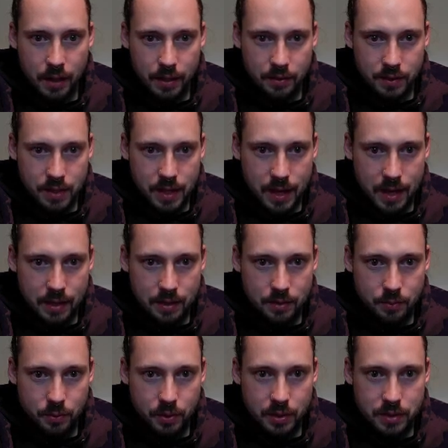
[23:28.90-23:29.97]
at the
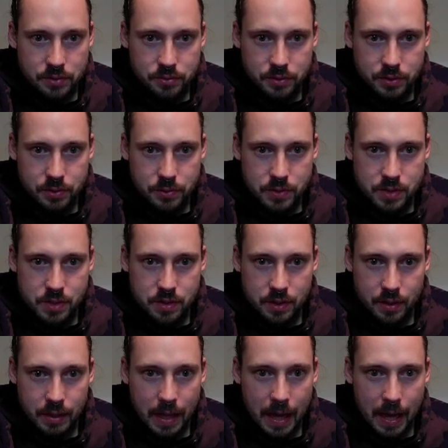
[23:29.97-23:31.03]
end, we're introduced to
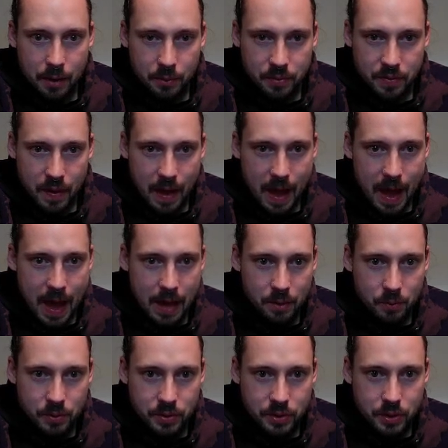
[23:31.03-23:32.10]
the guy with the hat
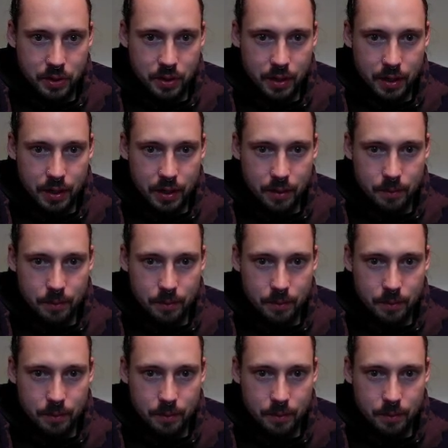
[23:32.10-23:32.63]
when you're